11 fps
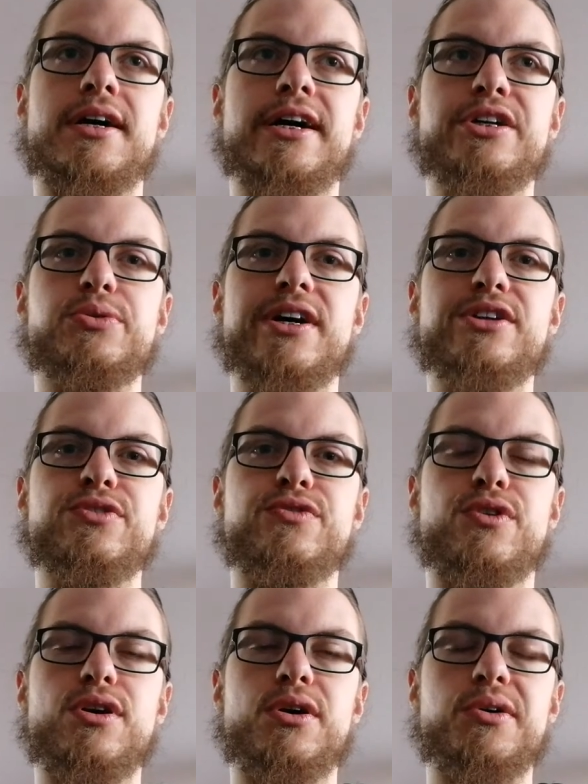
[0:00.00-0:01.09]
I tried to
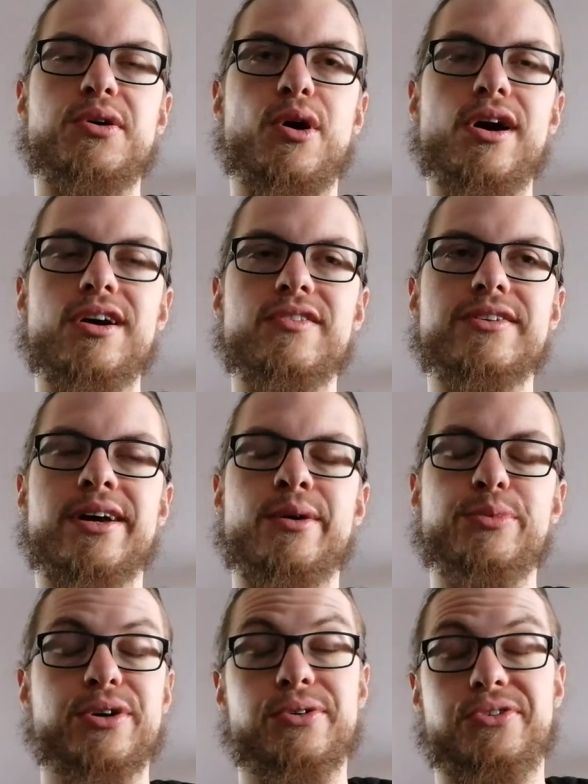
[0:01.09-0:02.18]
follow all of
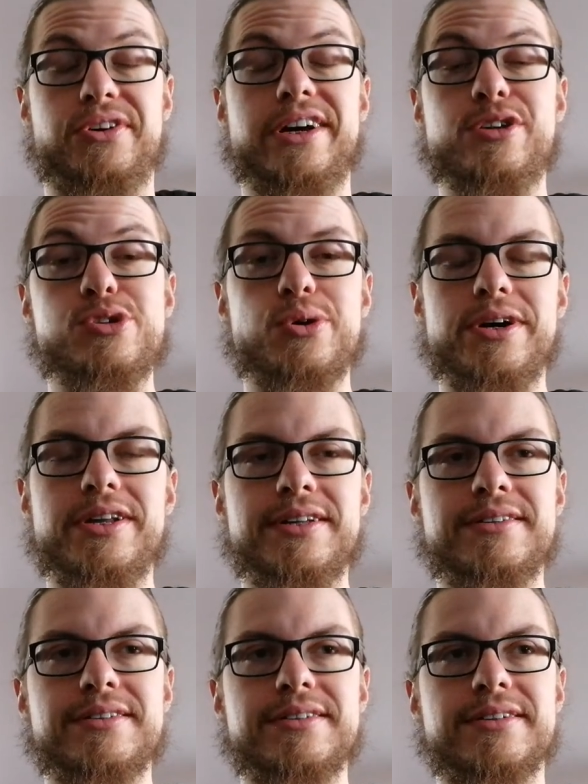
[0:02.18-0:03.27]
them because I enjoyed
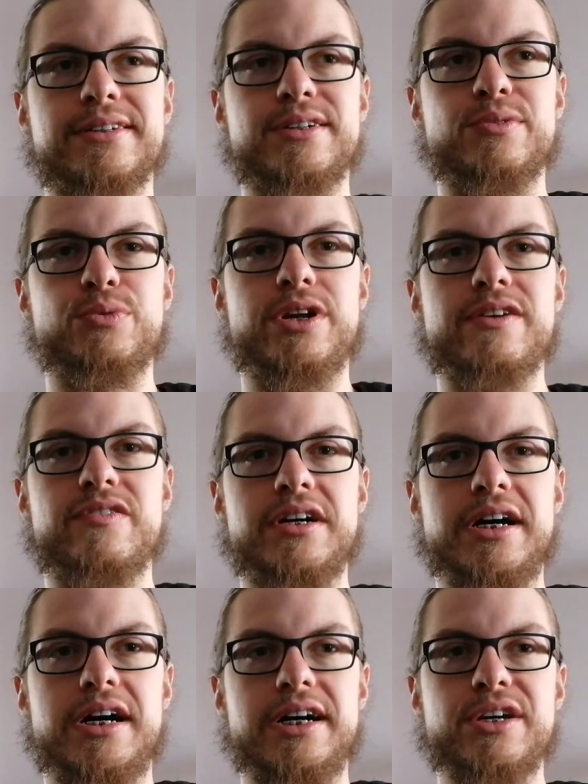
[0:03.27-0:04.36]
it
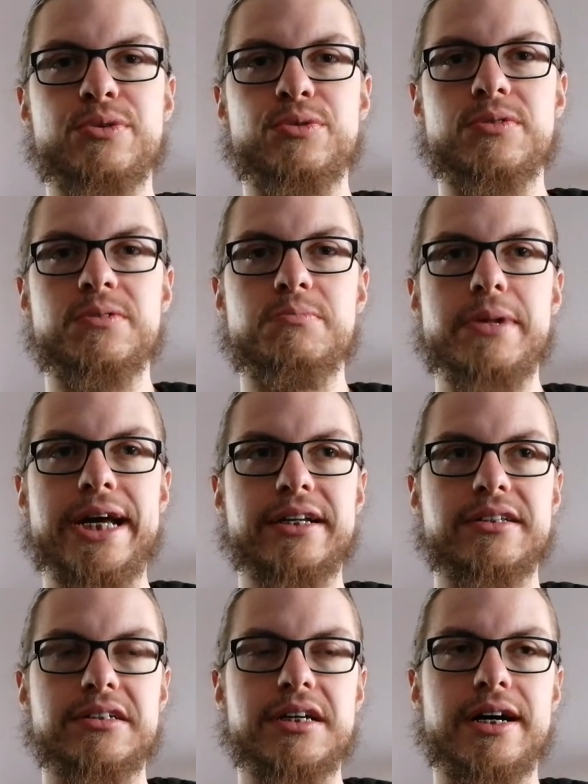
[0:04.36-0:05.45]
whenever I could
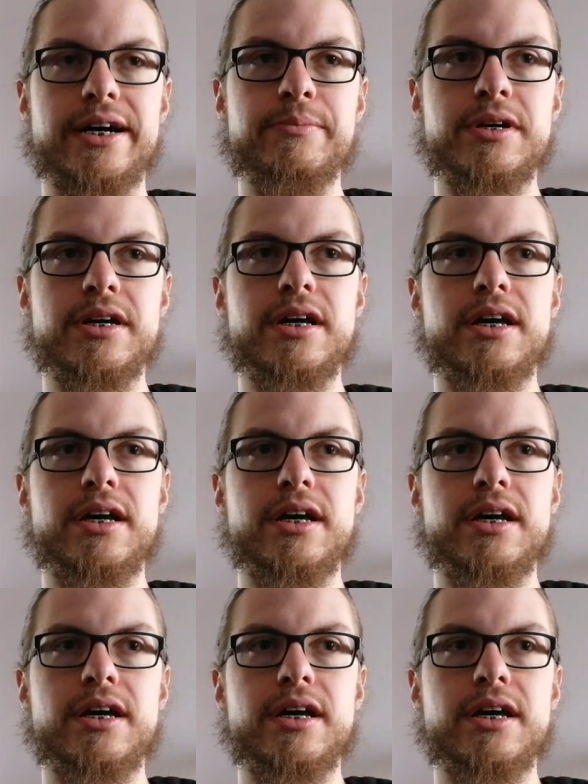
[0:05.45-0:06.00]
make the time.